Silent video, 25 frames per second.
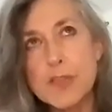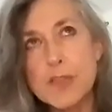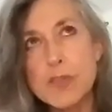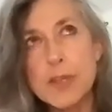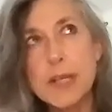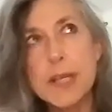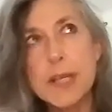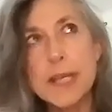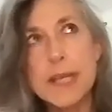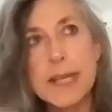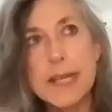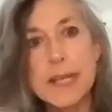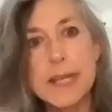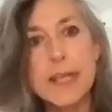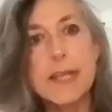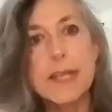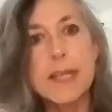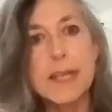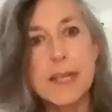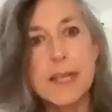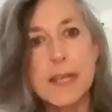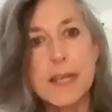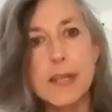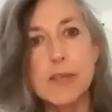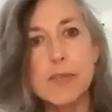really key
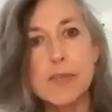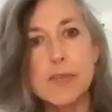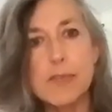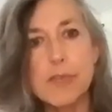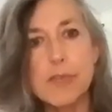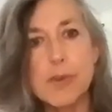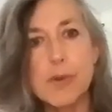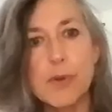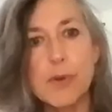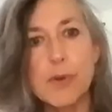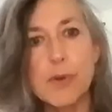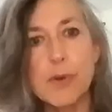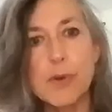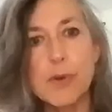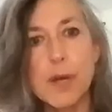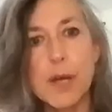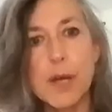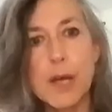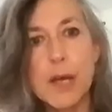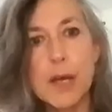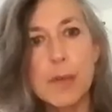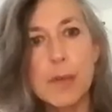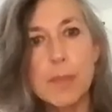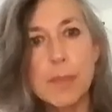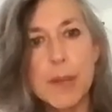here for
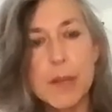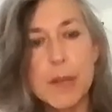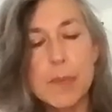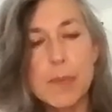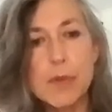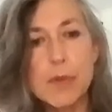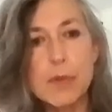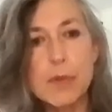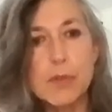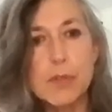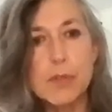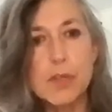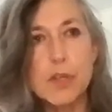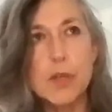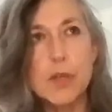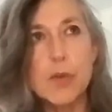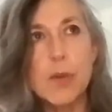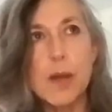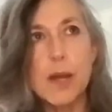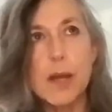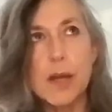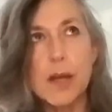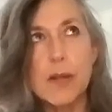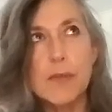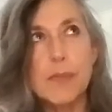people who
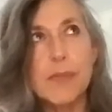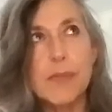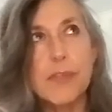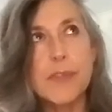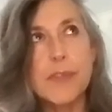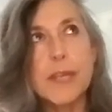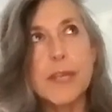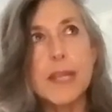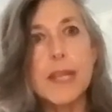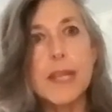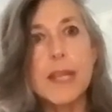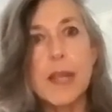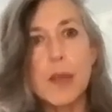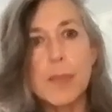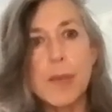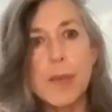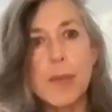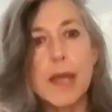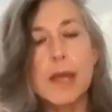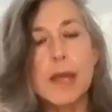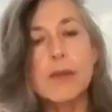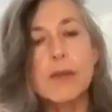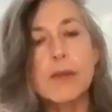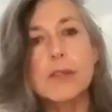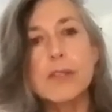are thinking
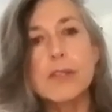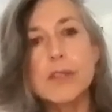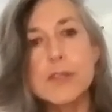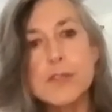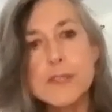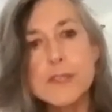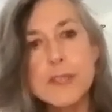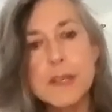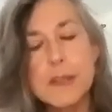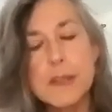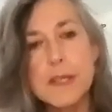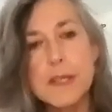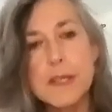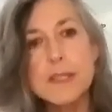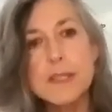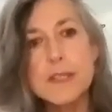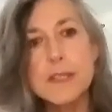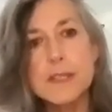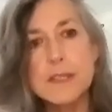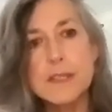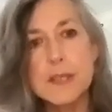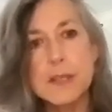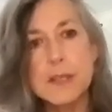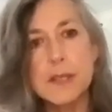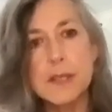about using this
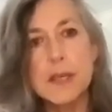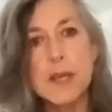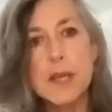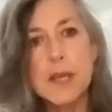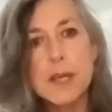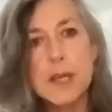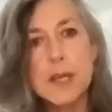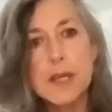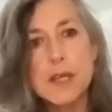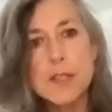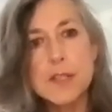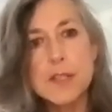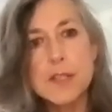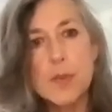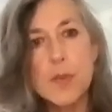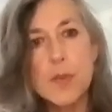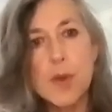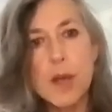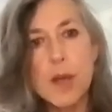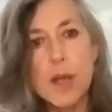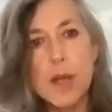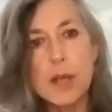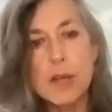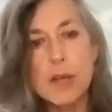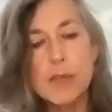as a
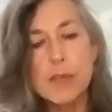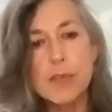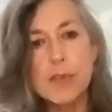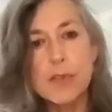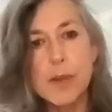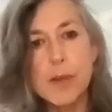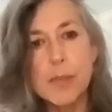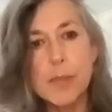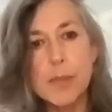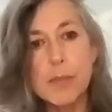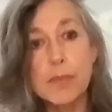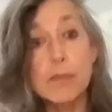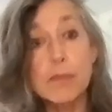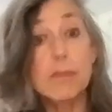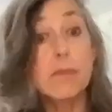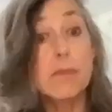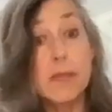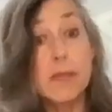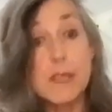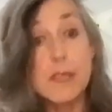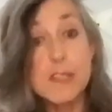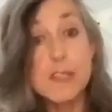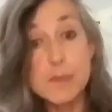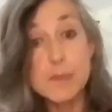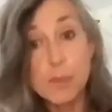way of
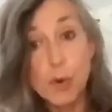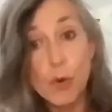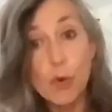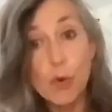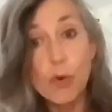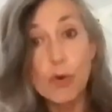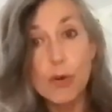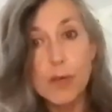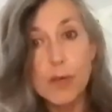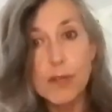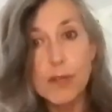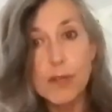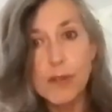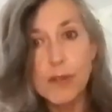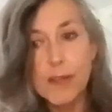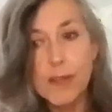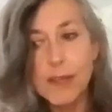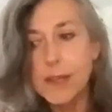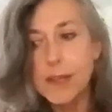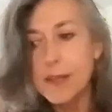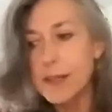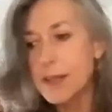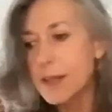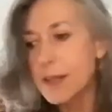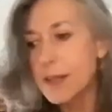exploring
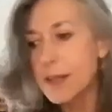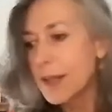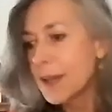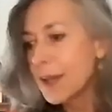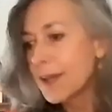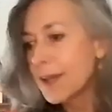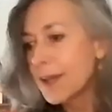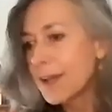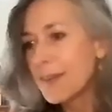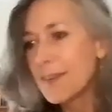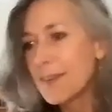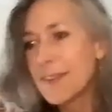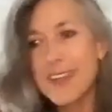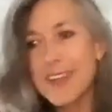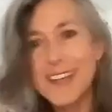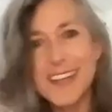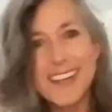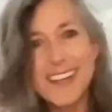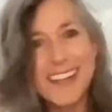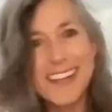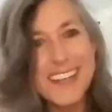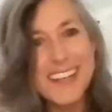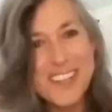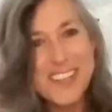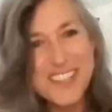
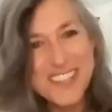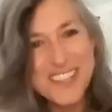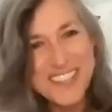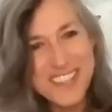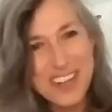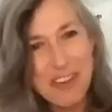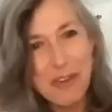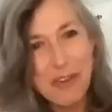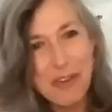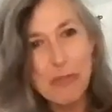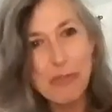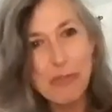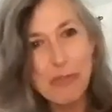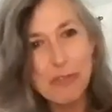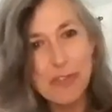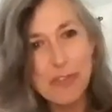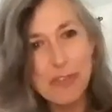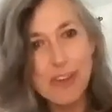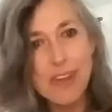their inner self.